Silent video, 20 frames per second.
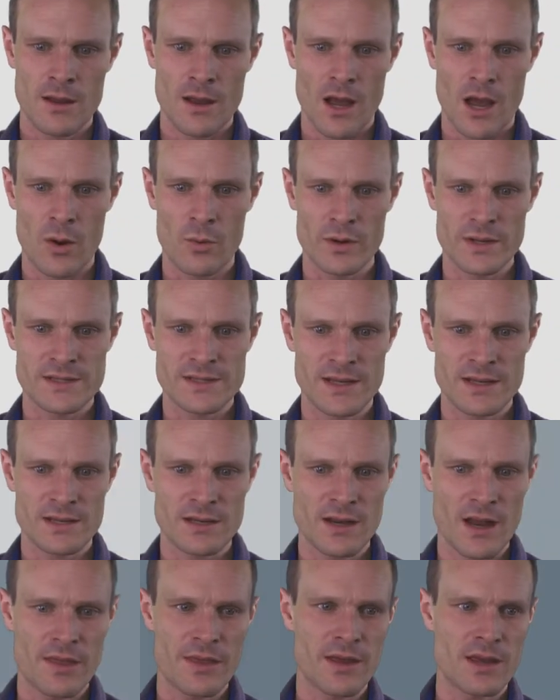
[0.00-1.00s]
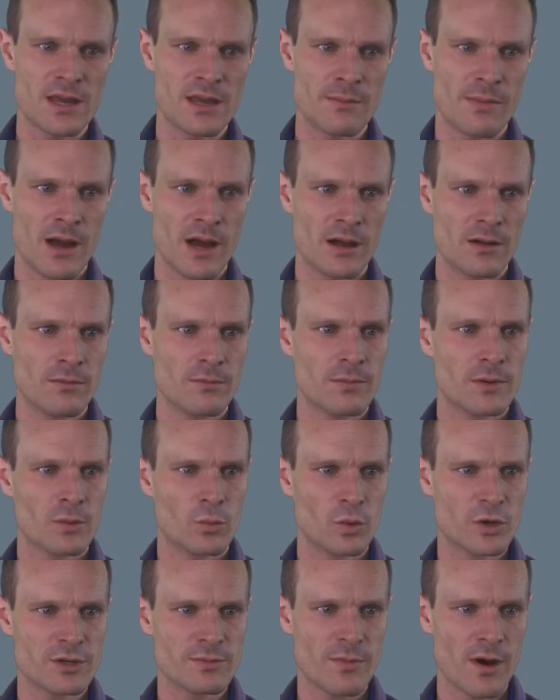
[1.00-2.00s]
I want to send another email,
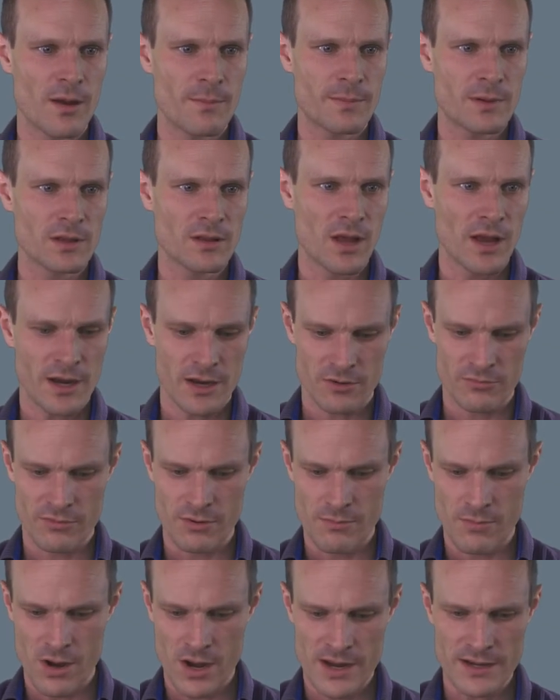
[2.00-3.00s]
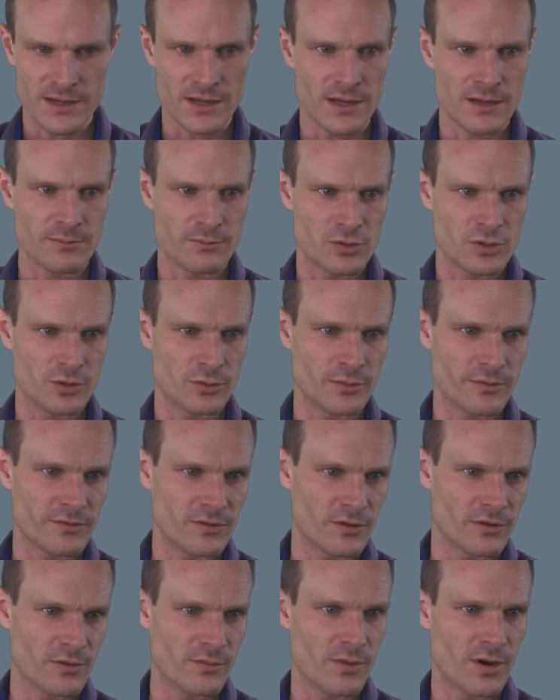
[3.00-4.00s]
which might be like a reminder. I'm sure we've
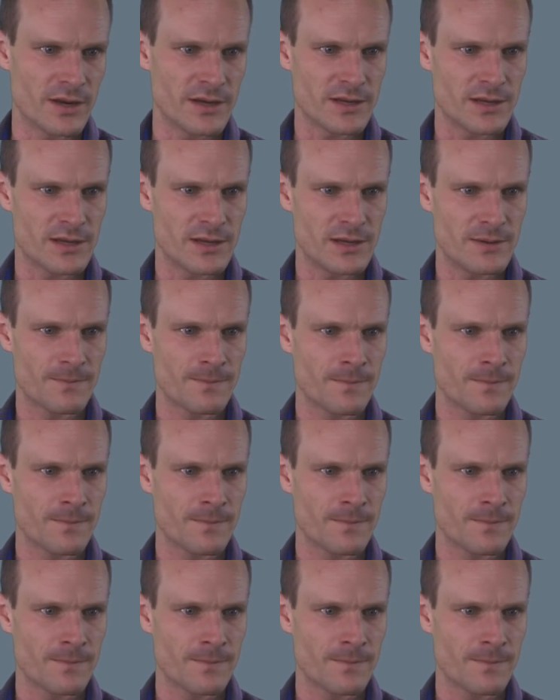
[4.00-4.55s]
got a reminder here.